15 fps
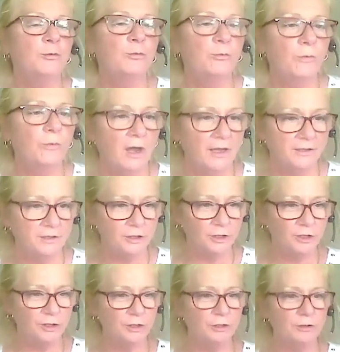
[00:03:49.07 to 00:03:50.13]
in a
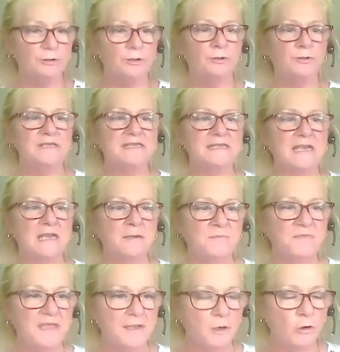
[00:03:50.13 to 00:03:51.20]
rut. You do the
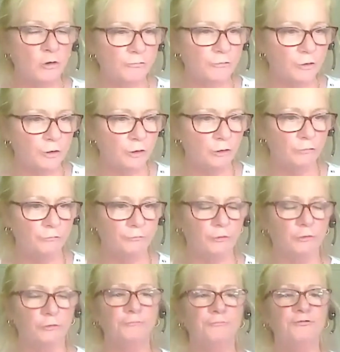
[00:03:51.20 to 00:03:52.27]
same thing over and
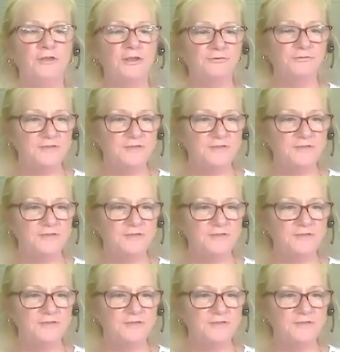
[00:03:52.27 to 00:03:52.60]
over.